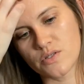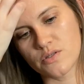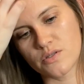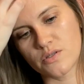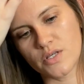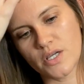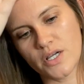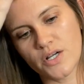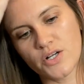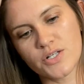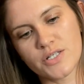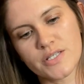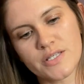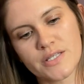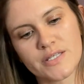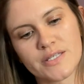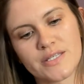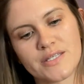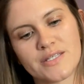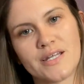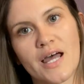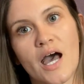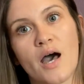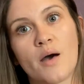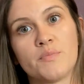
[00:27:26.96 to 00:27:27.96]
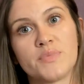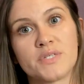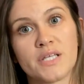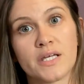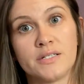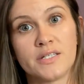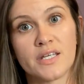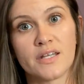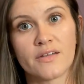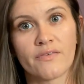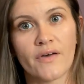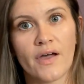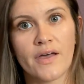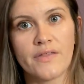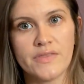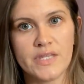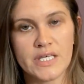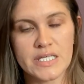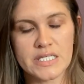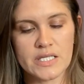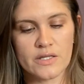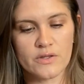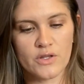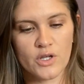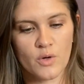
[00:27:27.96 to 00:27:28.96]
here's the steps. I did find
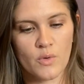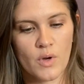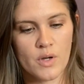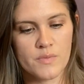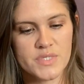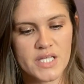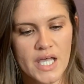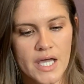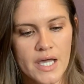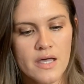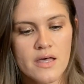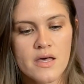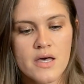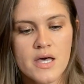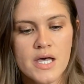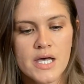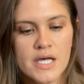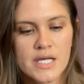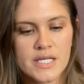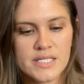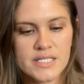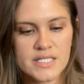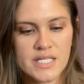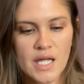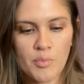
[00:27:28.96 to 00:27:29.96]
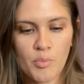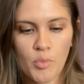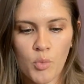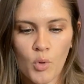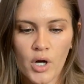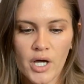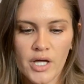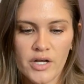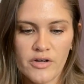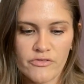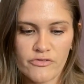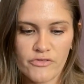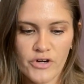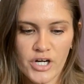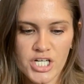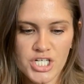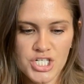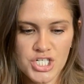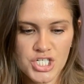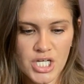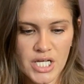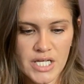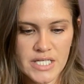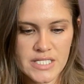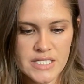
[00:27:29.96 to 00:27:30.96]
this on their website. Step 1,
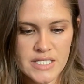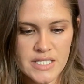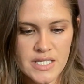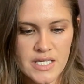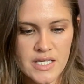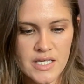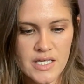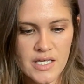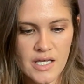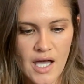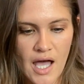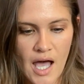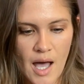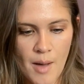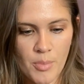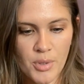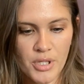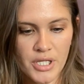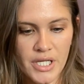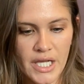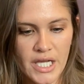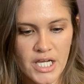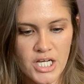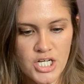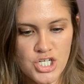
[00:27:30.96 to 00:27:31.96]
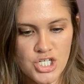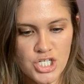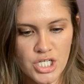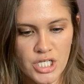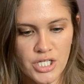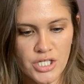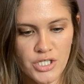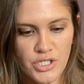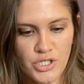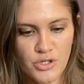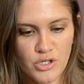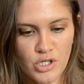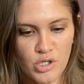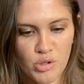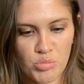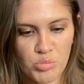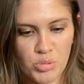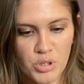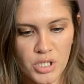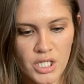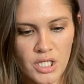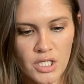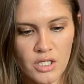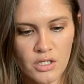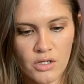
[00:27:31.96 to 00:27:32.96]
franchisee application. You
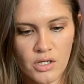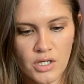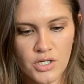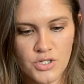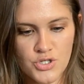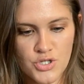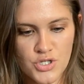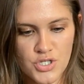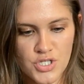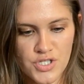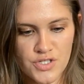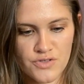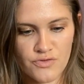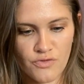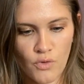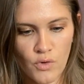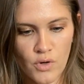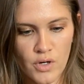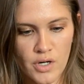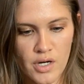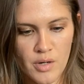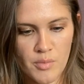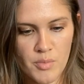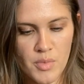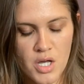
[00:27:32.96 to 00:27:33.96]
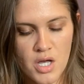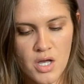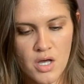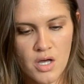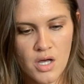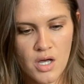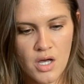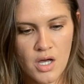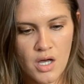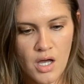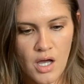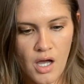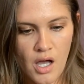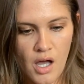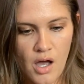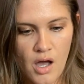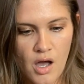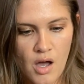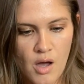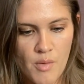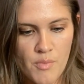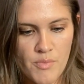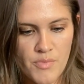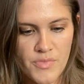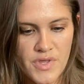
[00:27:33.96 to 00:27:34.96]
complete your interest form.
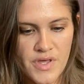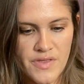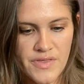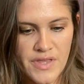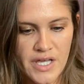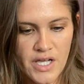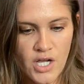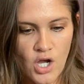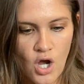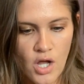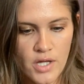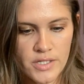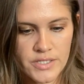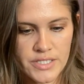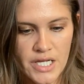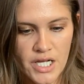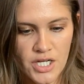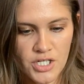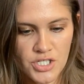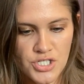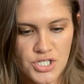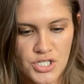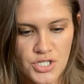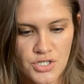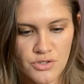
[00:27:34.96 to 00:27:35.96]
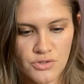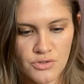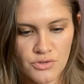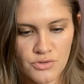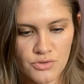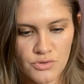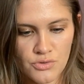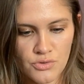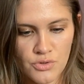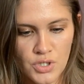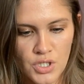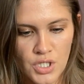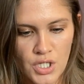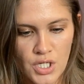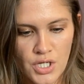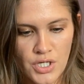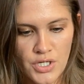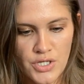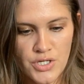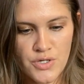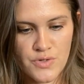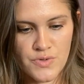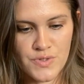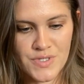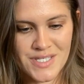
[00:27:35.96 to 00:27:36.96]
Then they contact you.
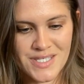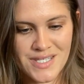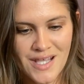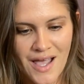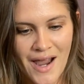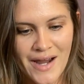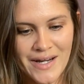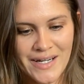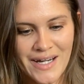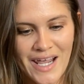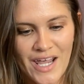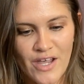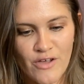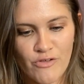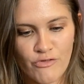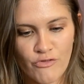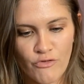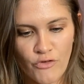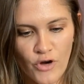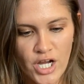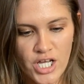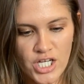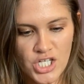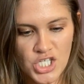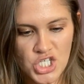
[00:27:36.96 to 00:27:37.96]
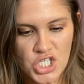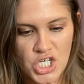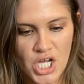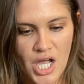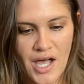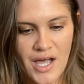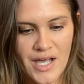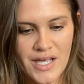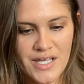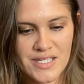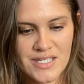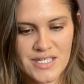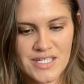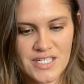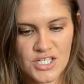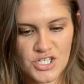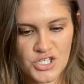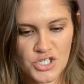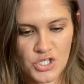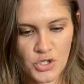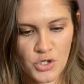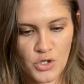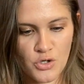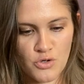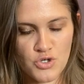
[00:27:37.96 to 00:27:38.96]
You sign a franchise
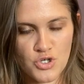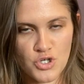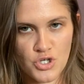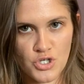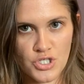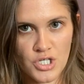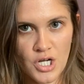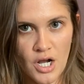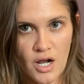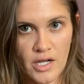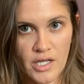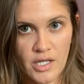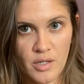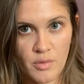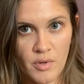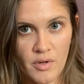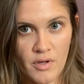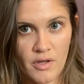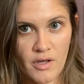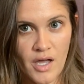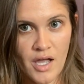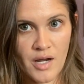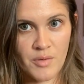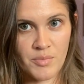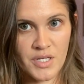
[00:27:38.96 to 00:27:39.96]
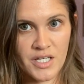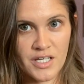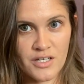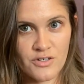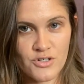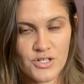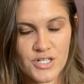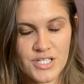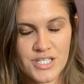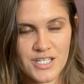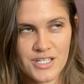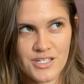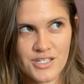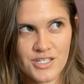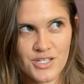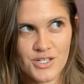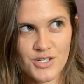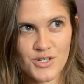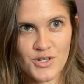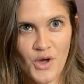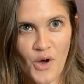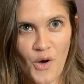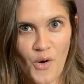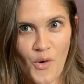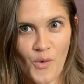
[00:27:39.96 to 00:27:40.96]
disclosure document. I'd be interested to
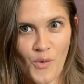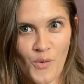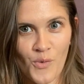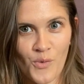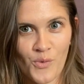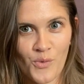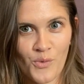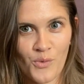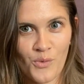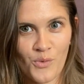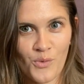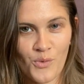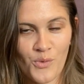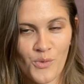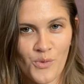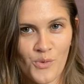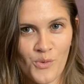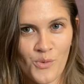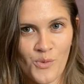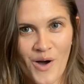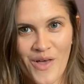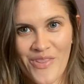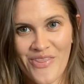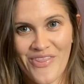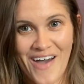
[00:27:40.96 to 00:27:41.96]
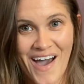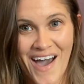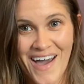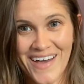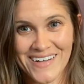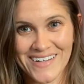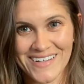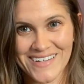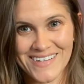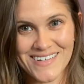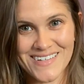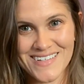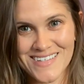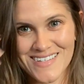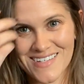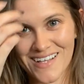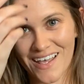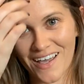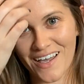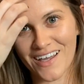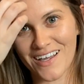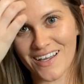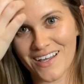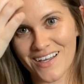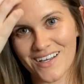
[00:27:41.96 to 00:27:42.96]
know what that is.
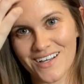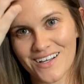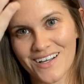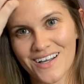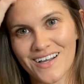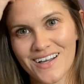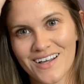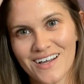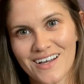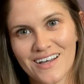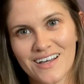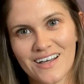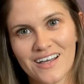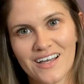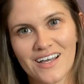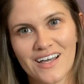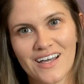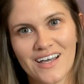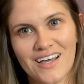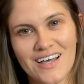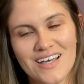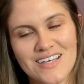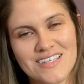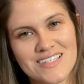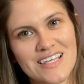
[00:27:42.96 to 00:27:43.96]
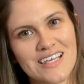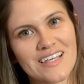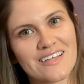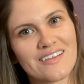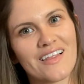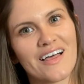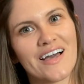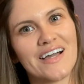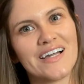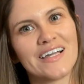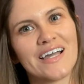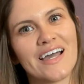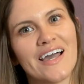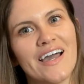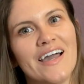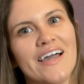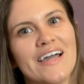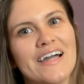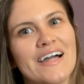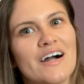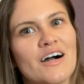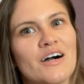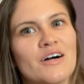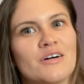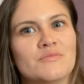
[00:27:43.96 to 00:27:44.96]
Like, is it like
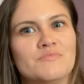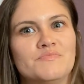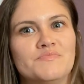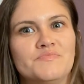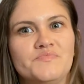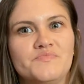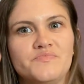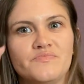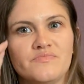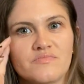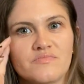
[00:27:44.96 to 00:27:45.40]
I'm